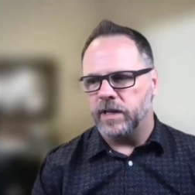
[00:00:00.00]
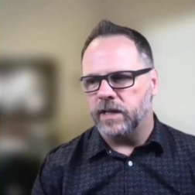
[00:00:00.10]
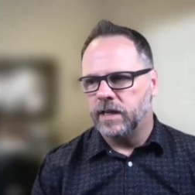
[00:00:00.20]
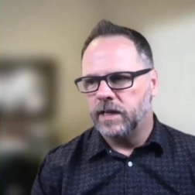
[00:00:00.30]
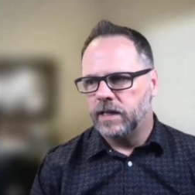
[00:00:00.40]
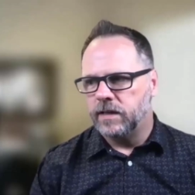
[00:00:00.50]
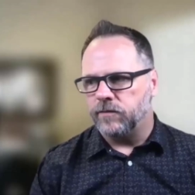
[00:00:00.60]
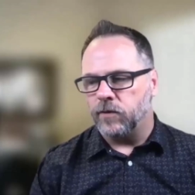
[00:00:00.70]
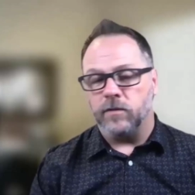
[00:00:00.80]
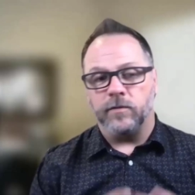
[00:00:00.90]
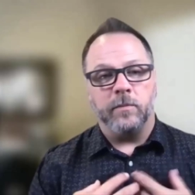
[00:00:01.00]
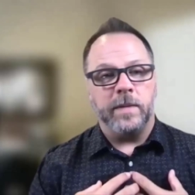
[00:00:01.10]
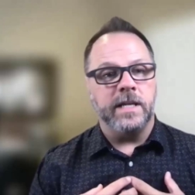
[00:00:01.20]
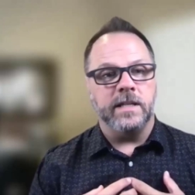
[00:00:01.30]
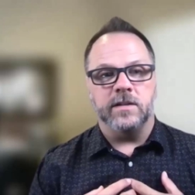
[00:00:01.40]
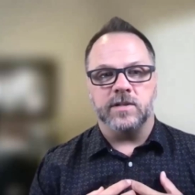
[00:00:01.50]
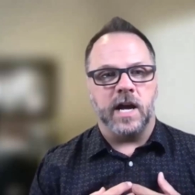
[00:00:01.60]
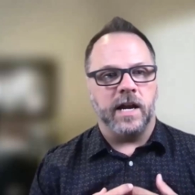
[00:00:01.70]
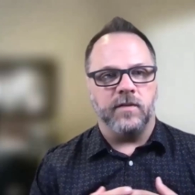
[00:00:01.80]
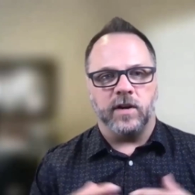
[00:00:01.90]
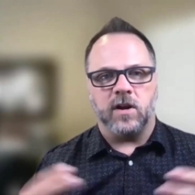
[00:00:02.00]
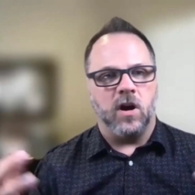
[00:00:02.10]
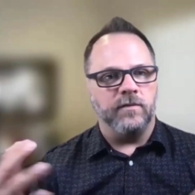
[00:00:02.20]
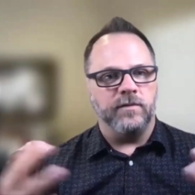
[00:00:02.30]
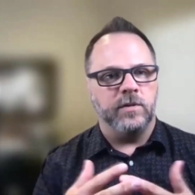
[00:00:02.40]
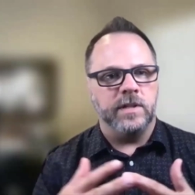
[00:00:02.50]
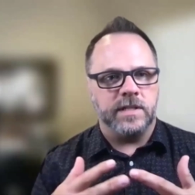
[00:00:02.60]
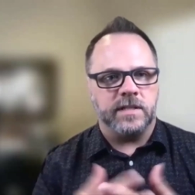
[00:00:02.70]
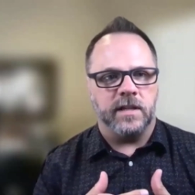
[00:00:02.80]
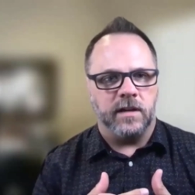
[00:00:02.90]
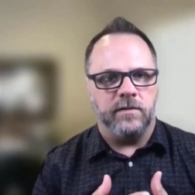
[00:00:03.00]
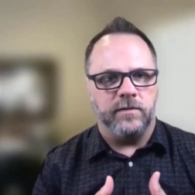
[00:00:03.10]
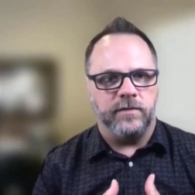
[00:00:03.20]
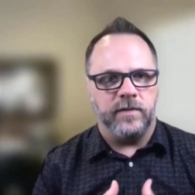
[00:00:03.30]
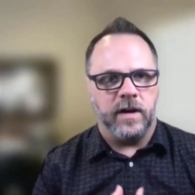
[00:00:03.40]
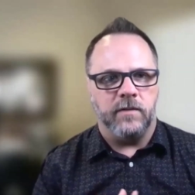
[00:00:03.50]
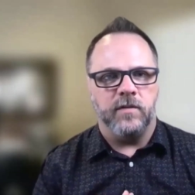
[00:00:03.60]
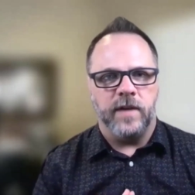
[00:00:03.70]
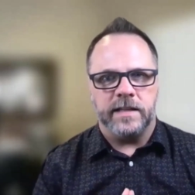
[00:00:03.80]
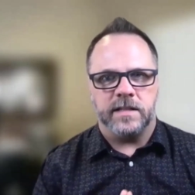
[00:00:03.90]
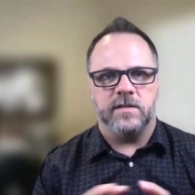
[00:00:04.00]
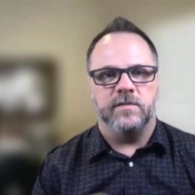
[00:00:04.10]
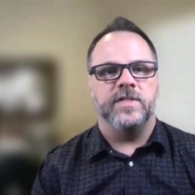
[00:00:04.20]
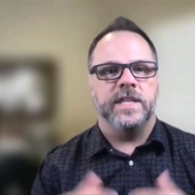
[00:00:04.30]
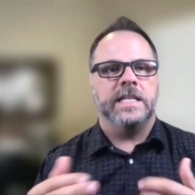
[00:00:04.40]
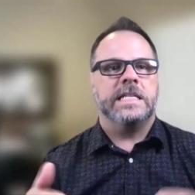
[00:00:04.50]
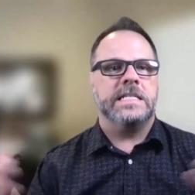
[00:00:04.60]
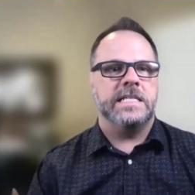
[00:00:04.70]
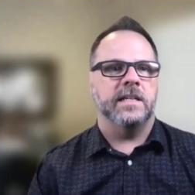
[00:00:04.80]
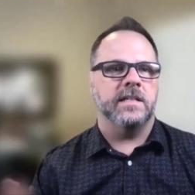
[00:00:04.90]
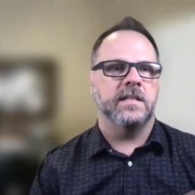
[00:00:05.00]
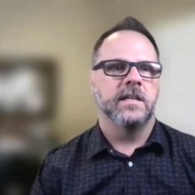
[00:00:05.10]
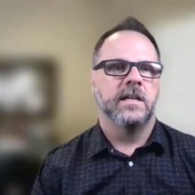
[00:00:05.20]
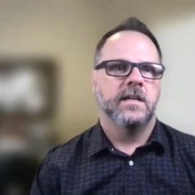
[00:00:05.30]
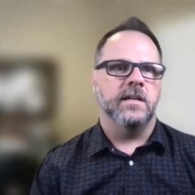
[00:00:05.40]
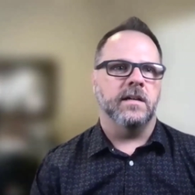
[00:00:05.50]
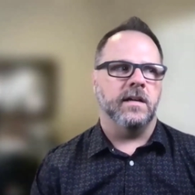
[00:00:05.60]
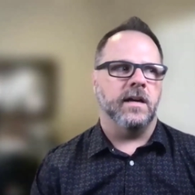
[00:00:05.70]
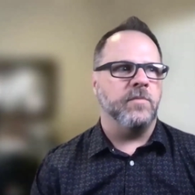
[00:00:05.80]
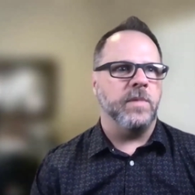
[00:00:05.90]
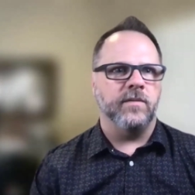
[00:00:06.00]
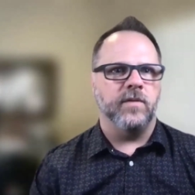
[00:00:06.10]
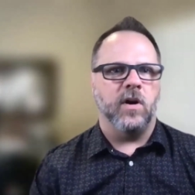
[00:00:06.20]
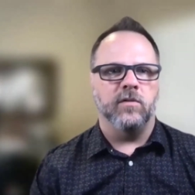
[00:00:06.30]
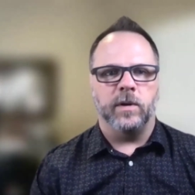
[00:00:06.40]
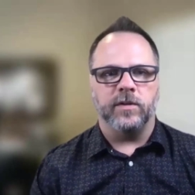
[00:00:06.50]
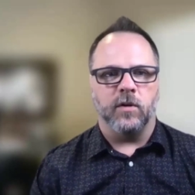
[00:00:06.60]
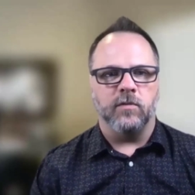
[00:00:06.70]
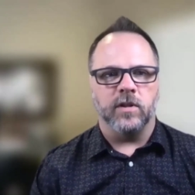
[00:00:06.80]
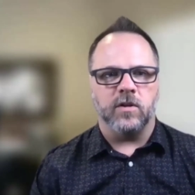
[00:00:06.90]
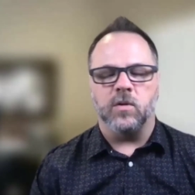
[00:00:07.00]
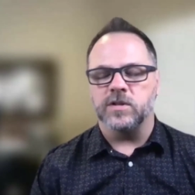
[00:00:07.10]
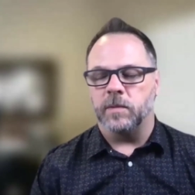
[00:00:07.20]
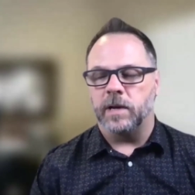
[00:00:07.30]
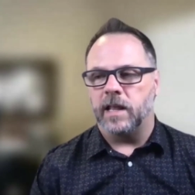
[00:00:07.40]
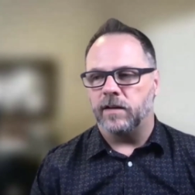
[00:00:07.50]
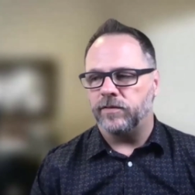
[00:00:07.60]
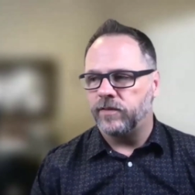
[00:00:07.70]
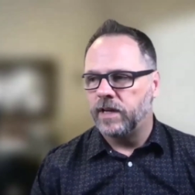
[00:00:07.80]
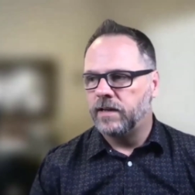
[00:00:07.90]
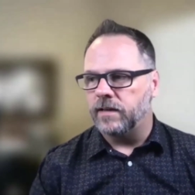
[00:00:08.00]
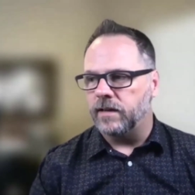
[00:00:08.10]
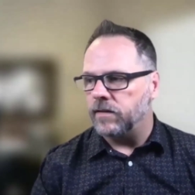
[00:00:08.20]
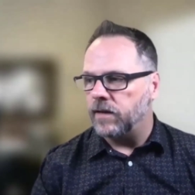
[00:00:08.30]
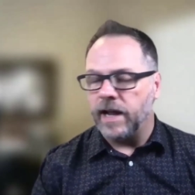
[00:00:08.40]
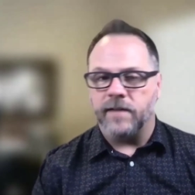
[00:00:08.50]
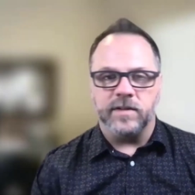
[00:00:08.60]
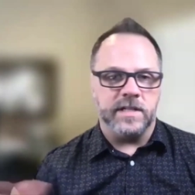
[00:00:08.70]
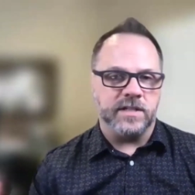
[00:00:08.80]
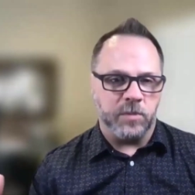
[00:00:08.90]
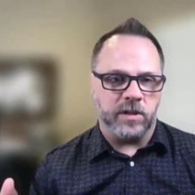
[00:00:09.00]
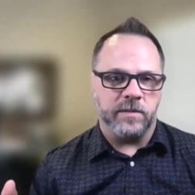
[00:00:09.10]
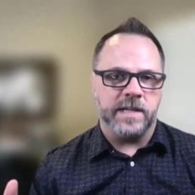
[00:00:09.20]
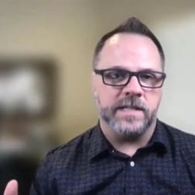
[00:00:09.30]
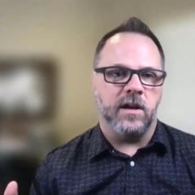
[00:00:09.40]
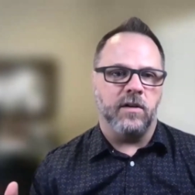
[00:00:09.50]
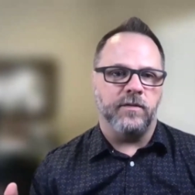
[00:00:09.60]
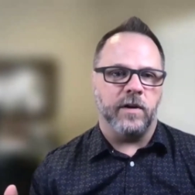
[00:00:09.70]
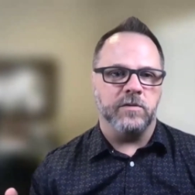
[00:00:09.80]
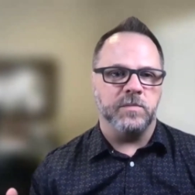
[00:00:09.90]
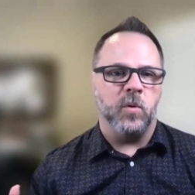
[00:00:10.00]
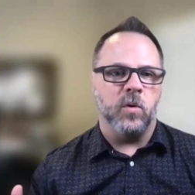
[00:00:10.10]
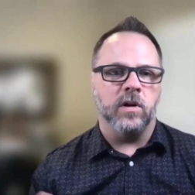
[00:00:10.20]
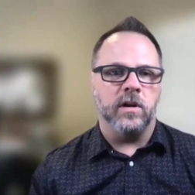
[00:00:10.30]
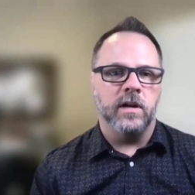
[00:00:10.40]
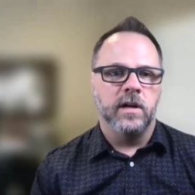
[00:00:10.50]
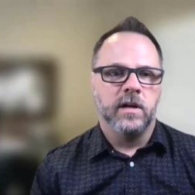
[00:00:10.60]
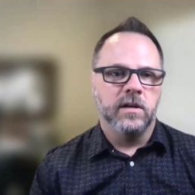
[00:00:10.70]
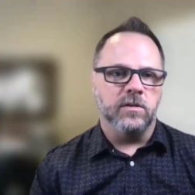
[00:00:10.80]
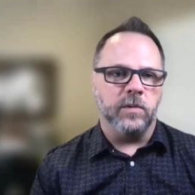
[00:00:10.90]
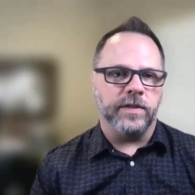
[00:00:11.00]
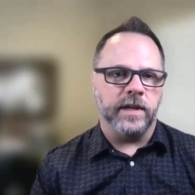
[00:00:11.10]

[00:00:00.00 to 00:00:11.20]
But for me, there's kind of a confluence of events, of things that I've been involved with over the course of my life. I have a disability myself. I was born with